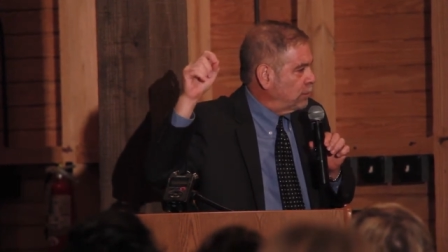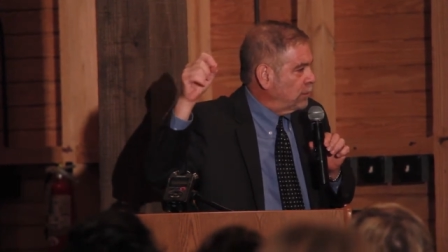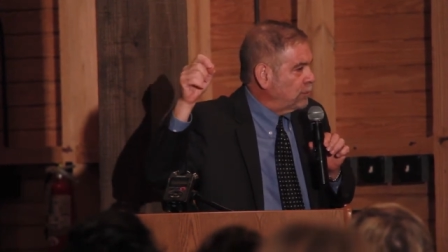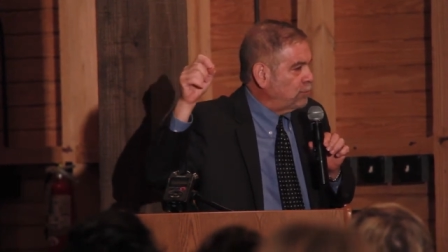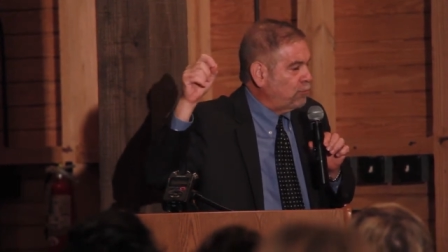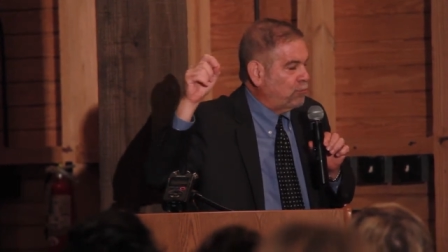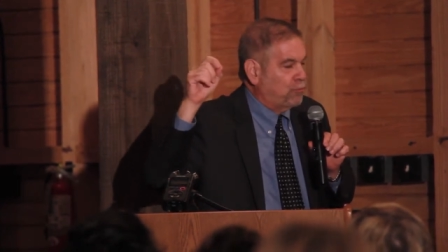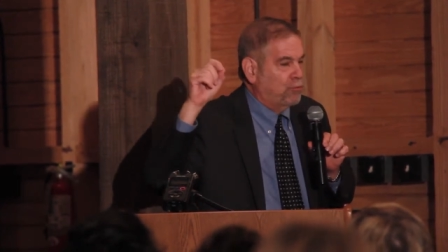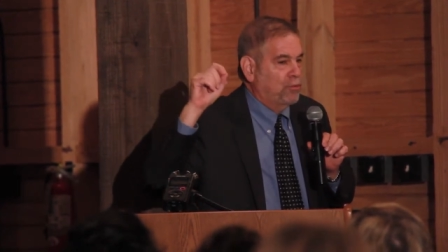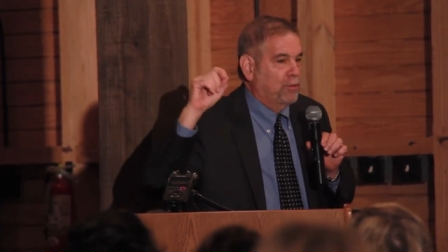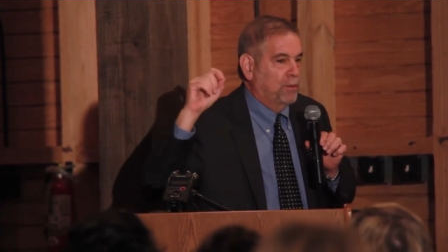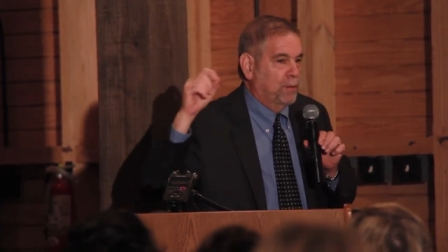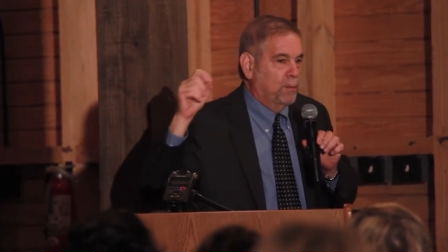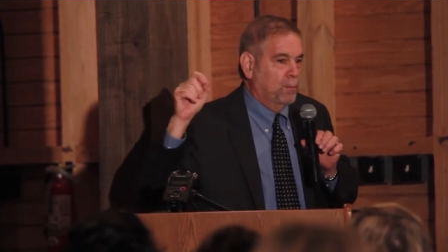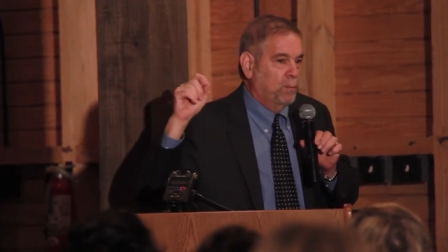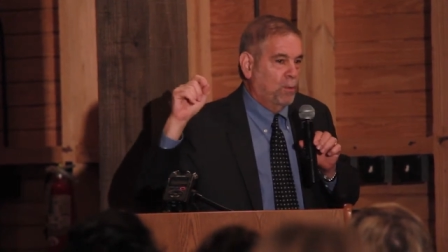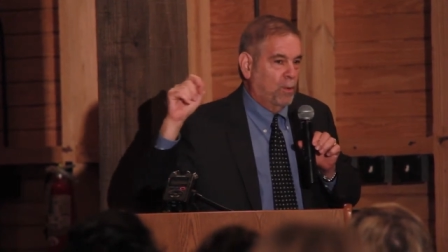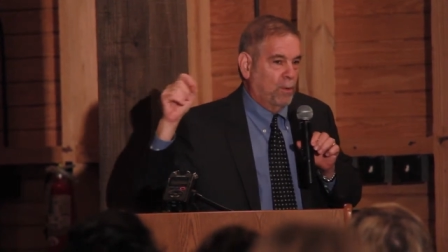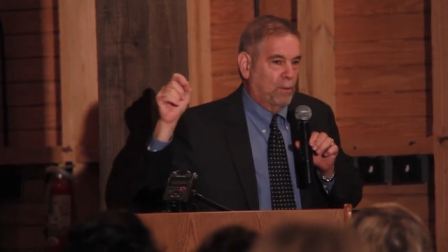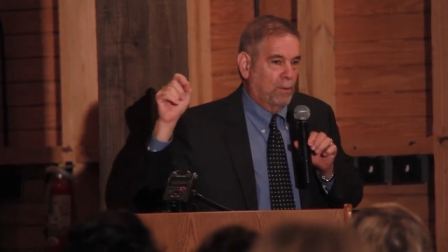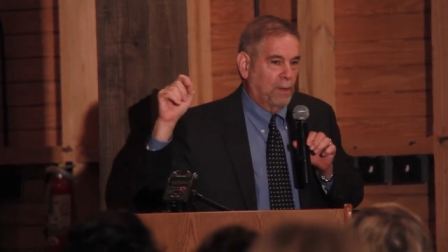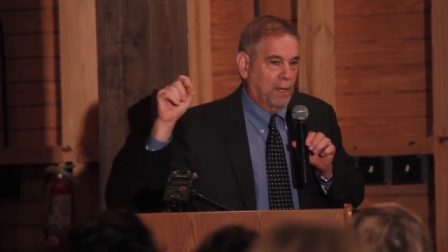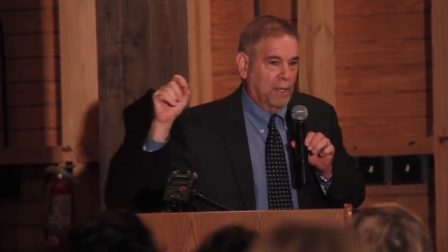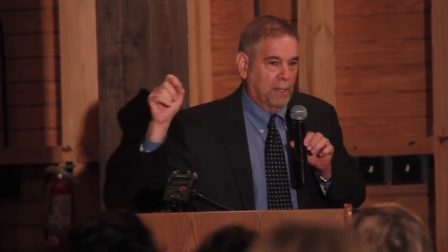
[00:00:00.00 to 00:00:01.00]
Christian
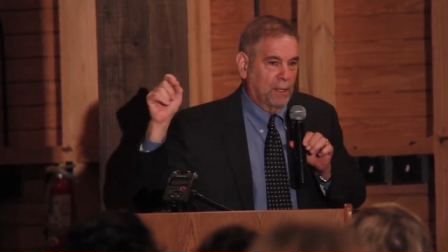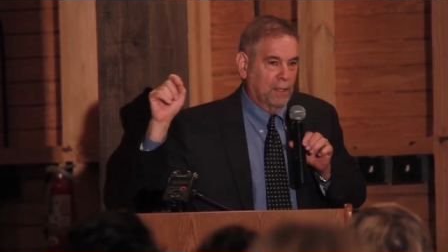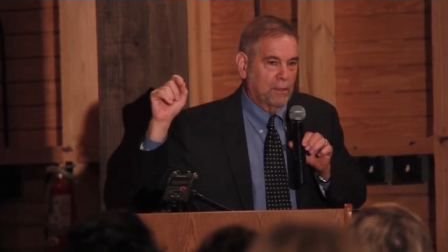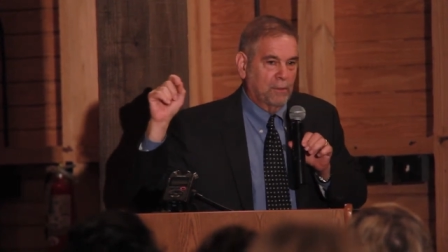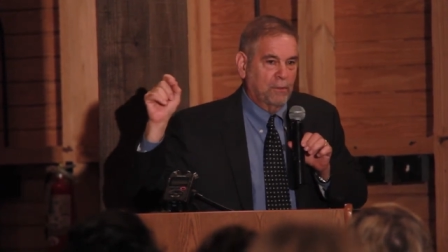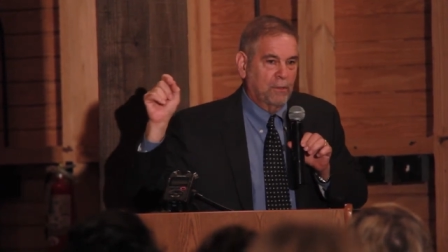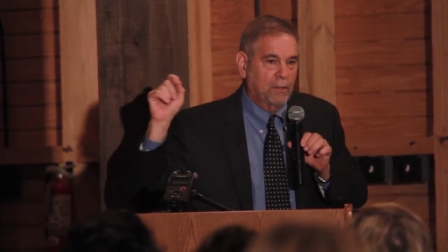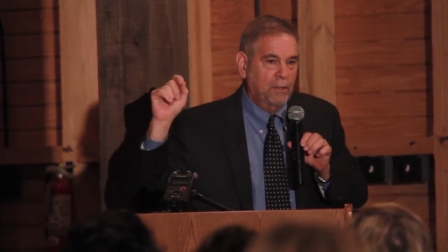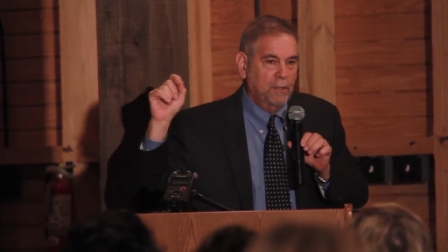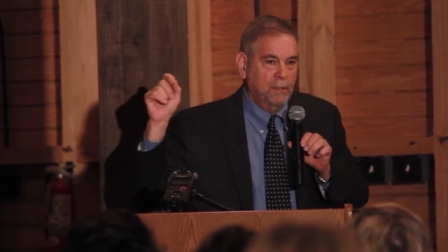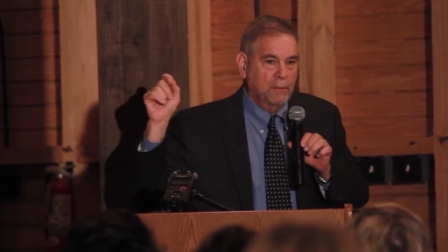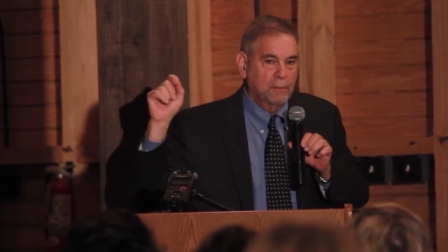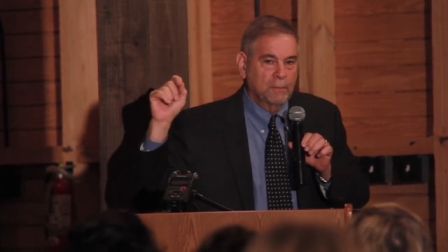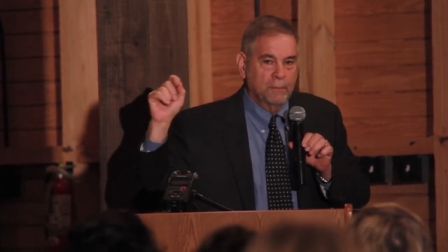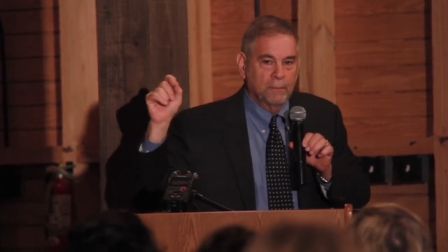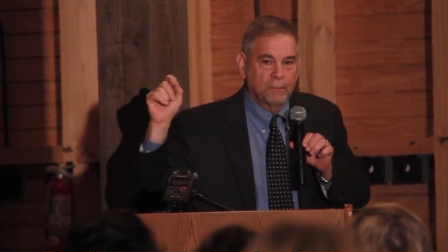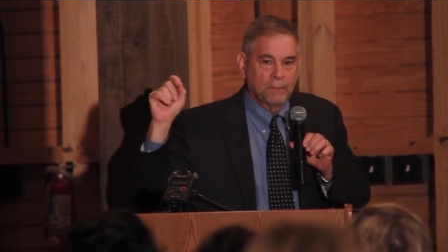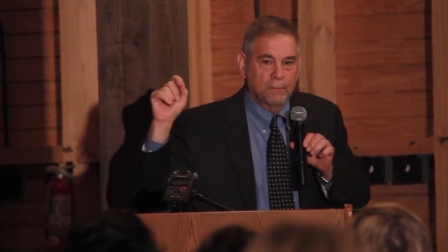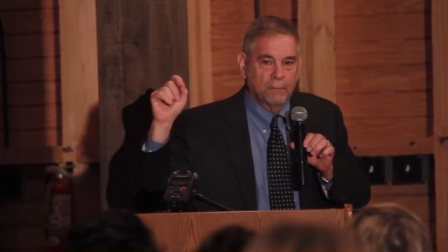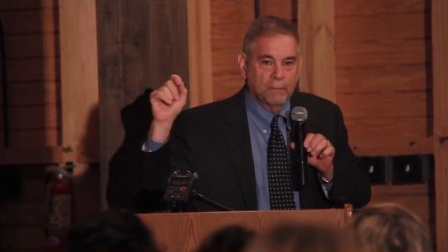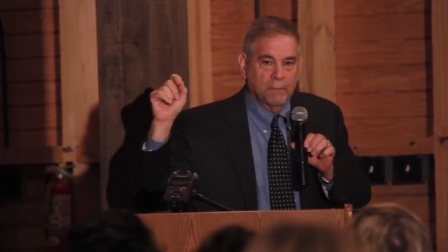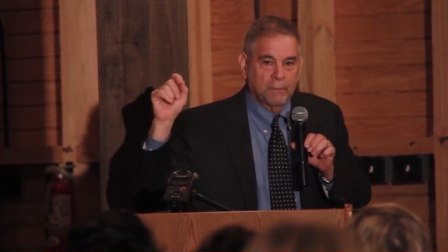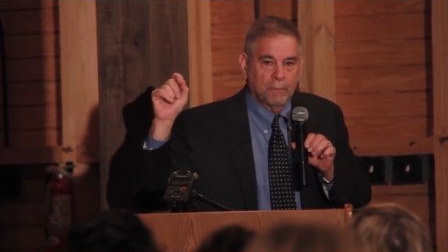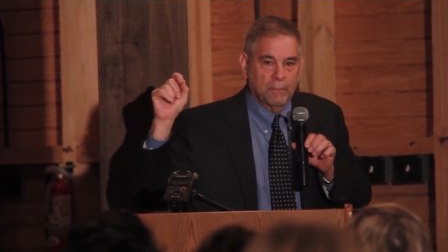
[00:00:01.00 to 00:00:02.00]
morality,
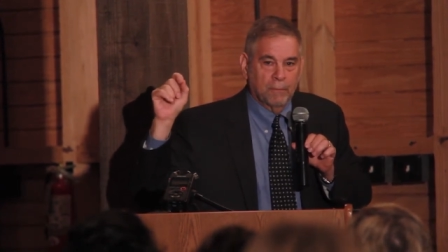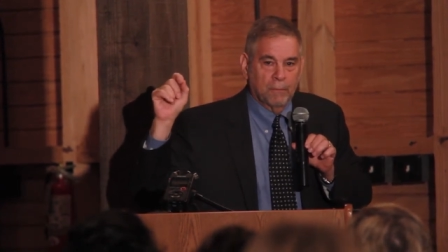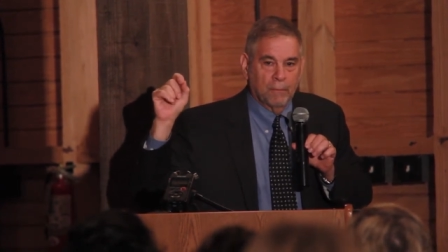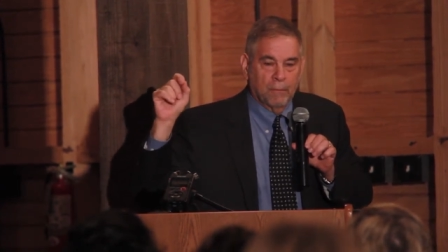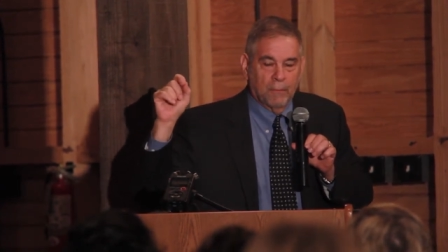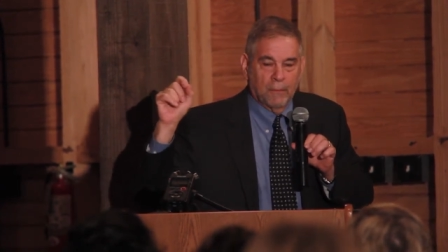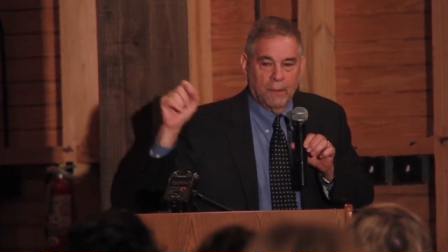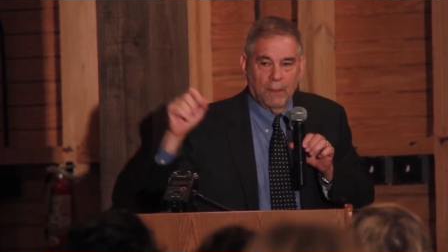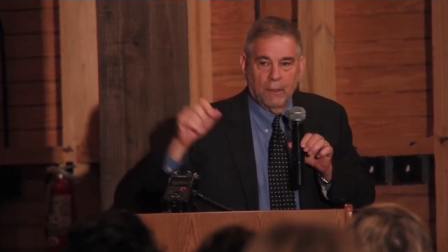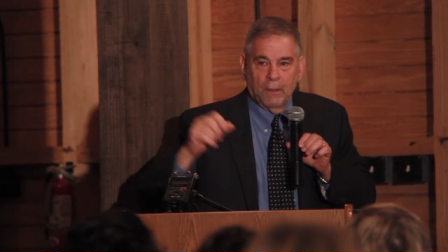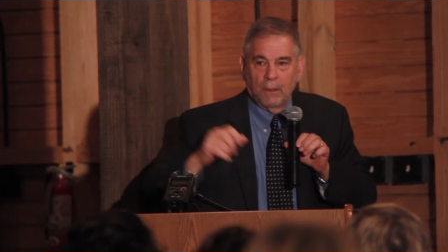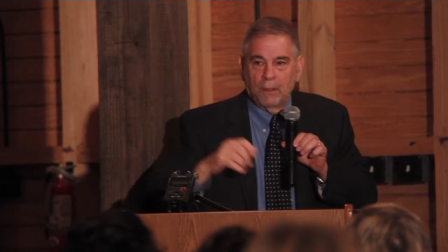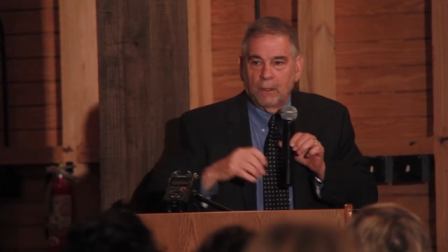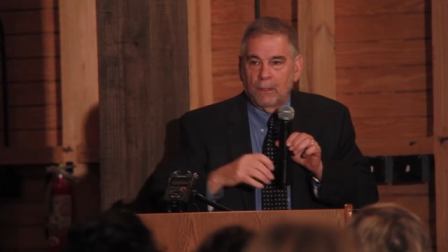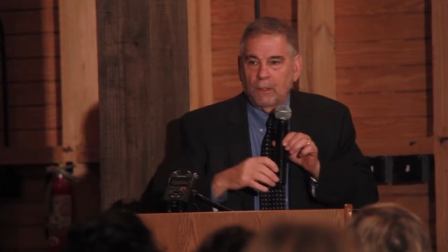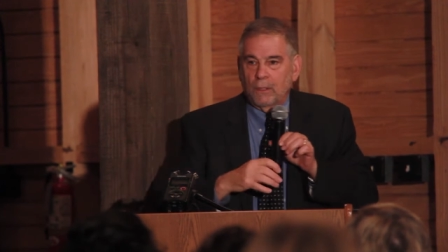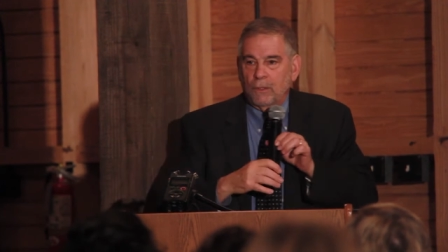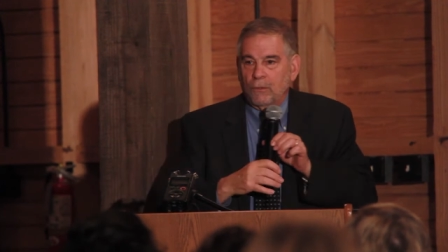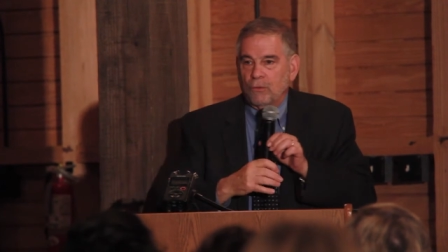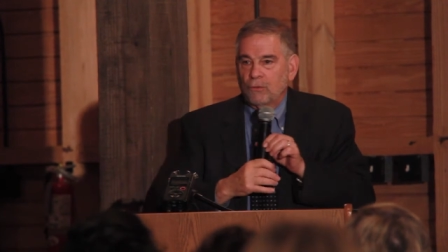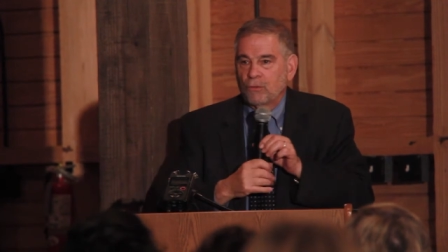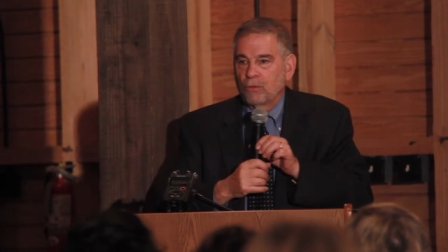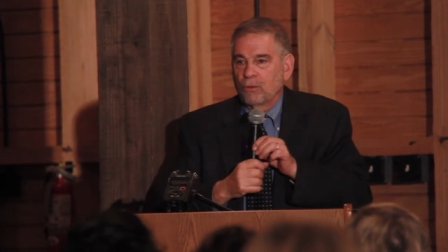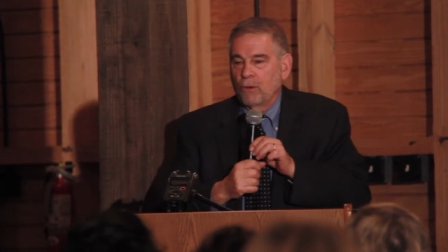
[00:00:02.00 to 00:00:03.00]

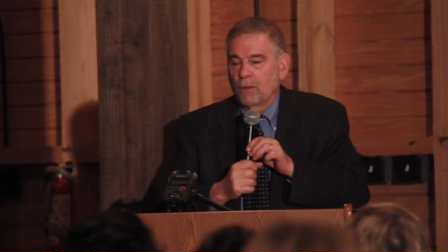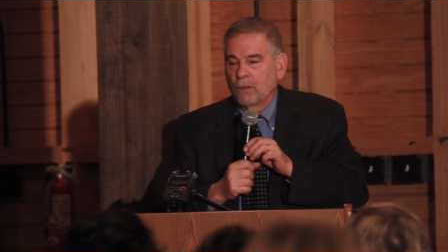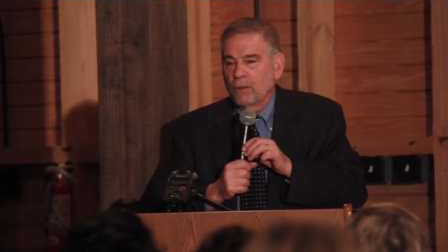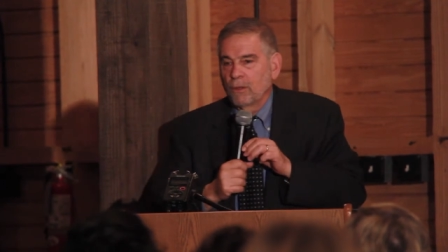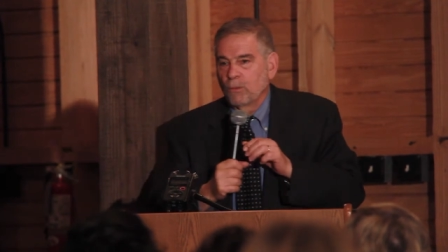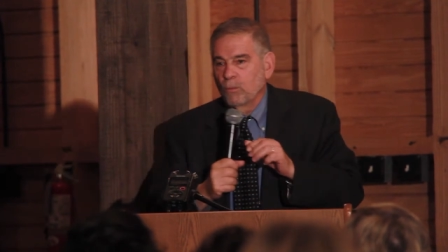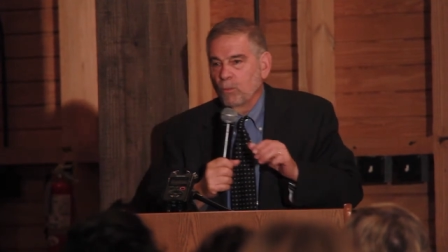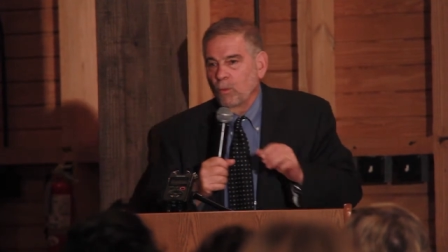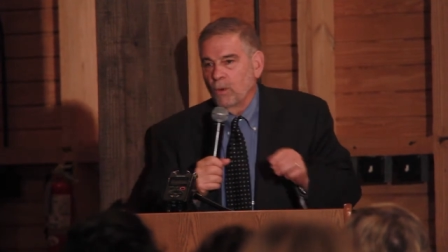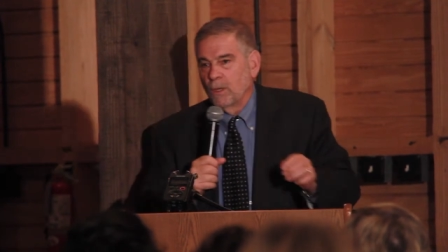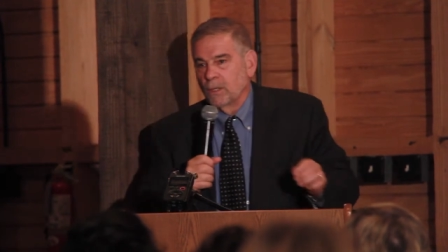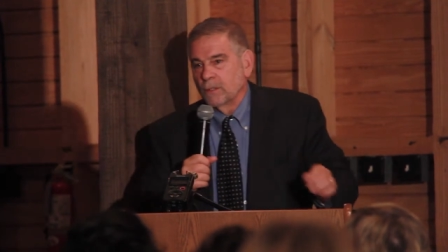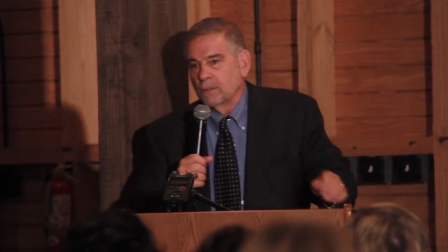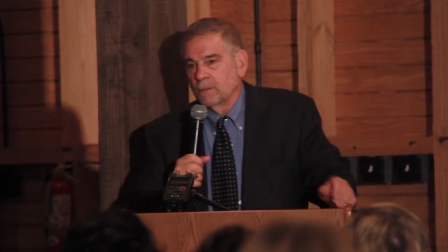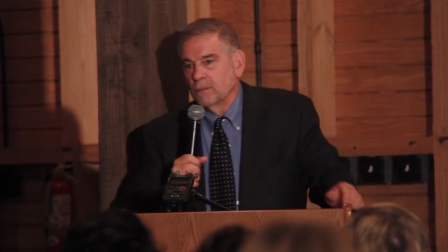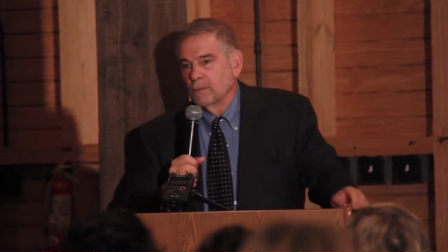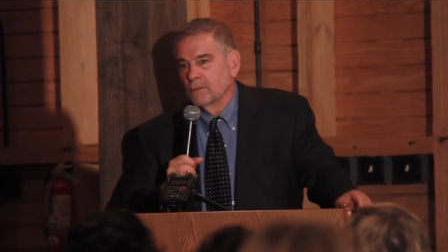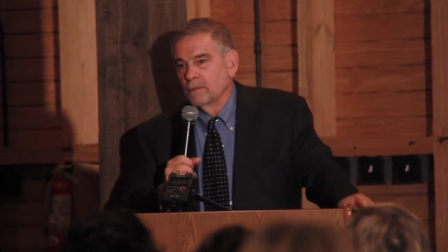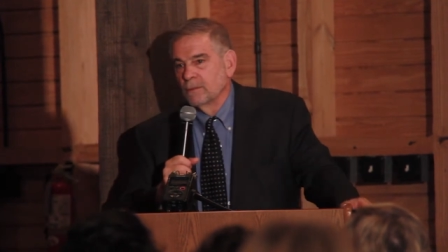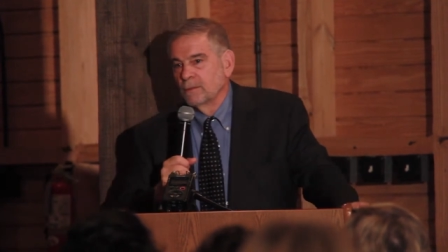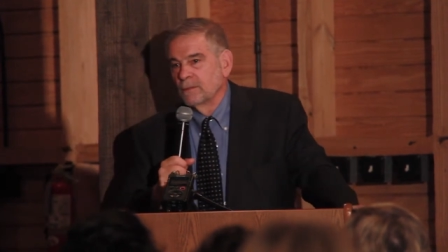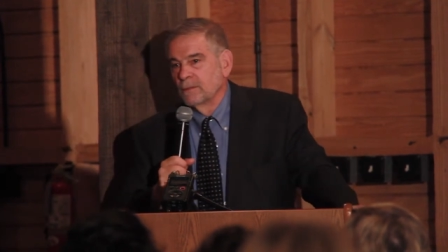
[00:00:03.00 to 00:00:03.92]
he saw that what?